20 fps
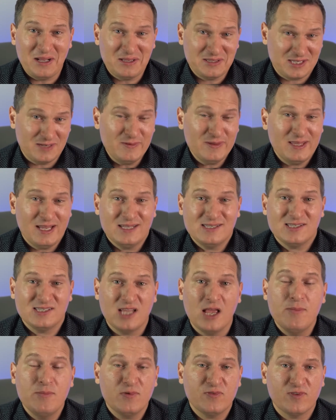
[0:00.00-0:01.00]
some of that
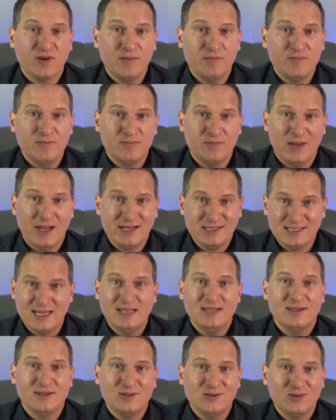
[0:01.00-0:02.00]
stemmed from my
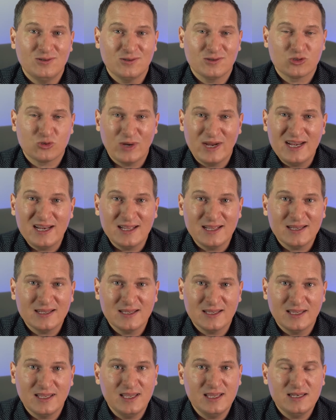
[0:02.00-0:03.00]
technical
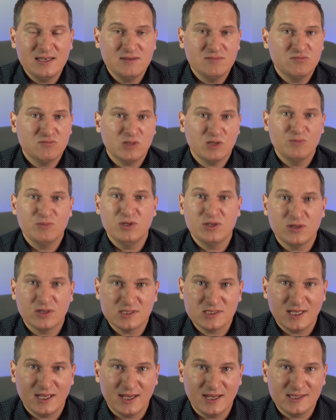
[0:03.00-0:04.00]
training in computer
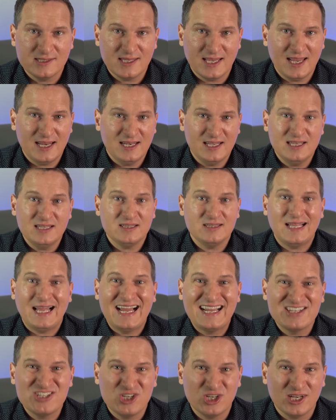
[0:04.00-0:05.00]
science and in
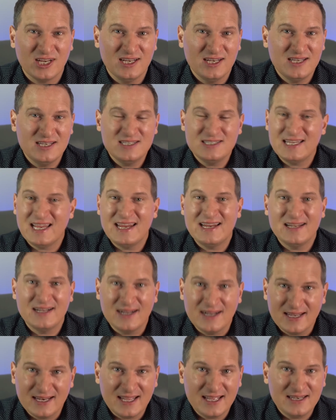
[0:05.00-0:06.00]
logic and in
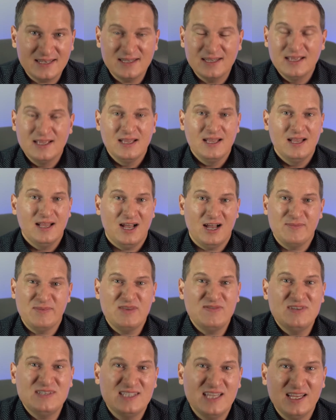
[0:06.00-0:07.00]
data and in um,
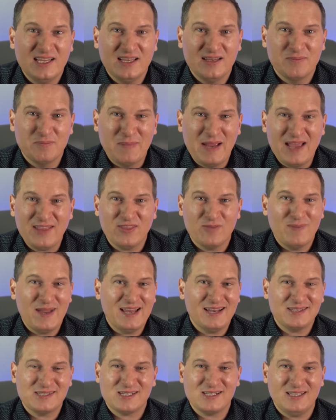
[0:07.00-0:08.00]
even taking
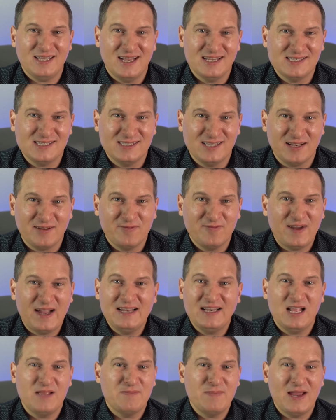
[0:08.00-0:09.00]
mathematics classes like
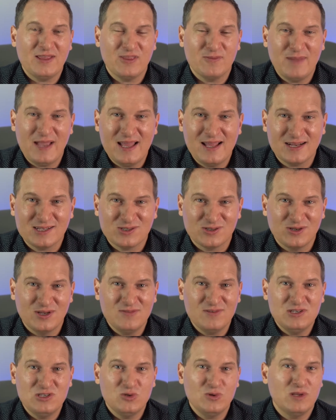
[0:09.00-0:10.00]
finite mathematics, or
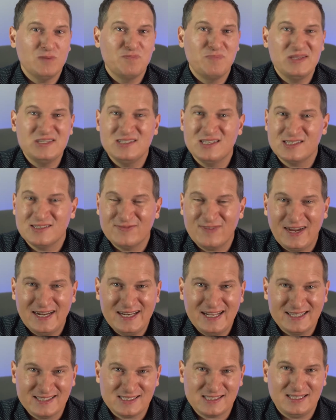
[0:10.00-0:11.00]
even doing business
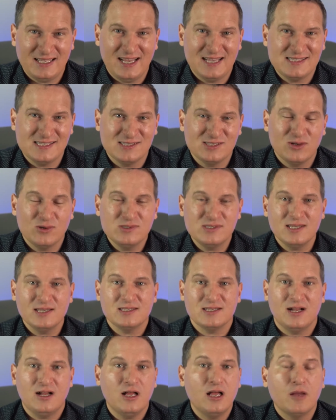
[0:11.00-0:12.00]
finance classes. Those
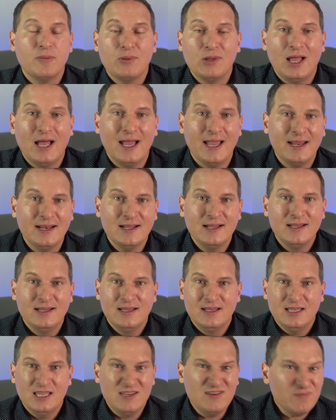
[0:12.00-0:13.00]
things all applied.
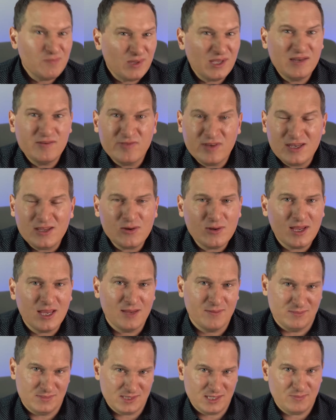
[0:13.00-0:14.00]
Even playing video
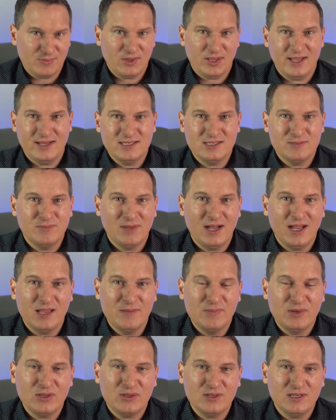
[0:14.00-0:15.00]
games applied to my
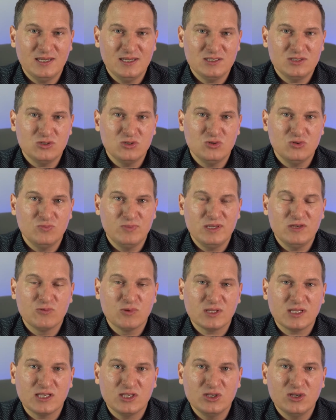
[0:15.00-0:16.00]
ability to be
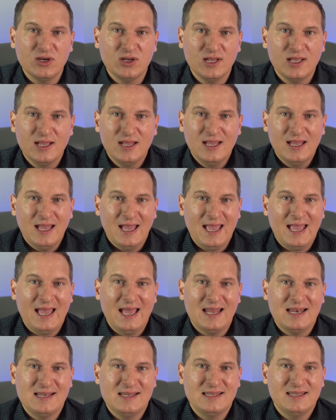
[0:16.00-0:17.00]
really good
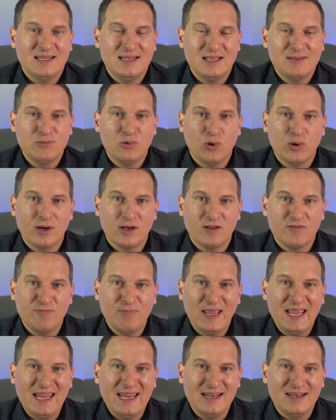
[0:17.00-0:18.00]
at getting more out of
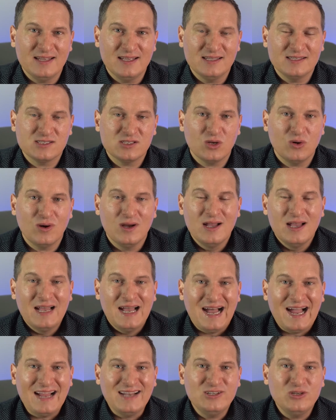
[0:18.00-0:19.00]
paid. And so
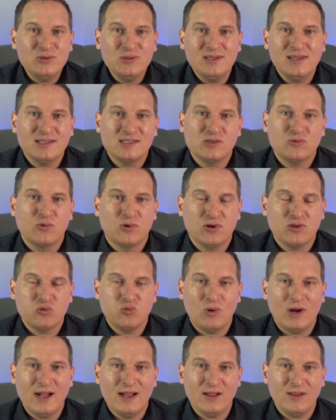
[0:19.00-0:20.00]
I do think it's a
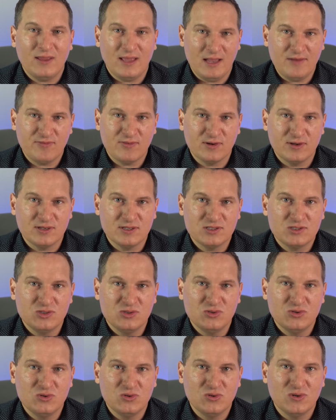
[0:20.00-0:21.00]
worthwhile effort
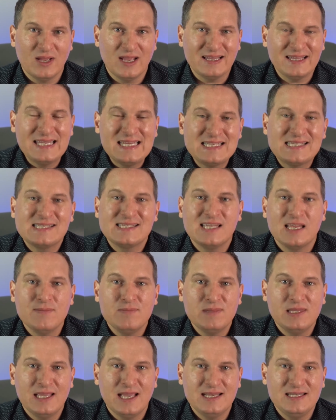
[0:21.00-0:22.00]
to at least
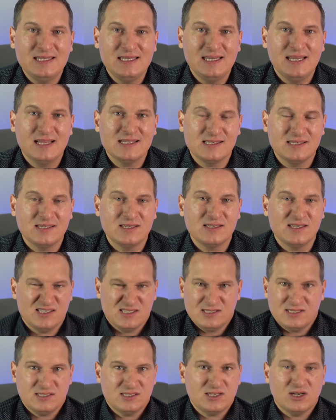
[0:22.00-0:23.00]
skim the ideas
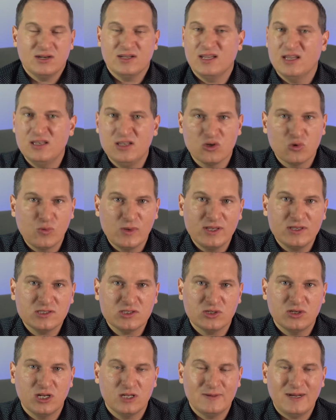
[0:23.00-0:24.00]
and to start getting your wheels
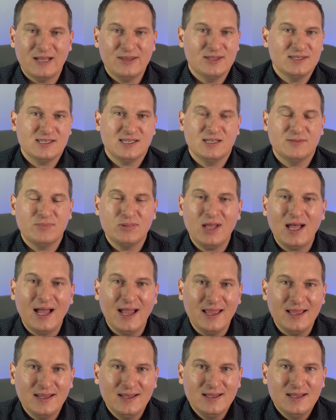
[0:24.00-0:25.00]
turning about how this can
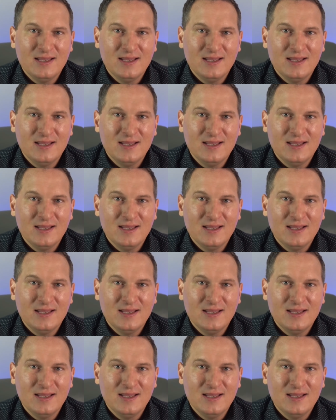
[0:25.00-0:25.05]
apply.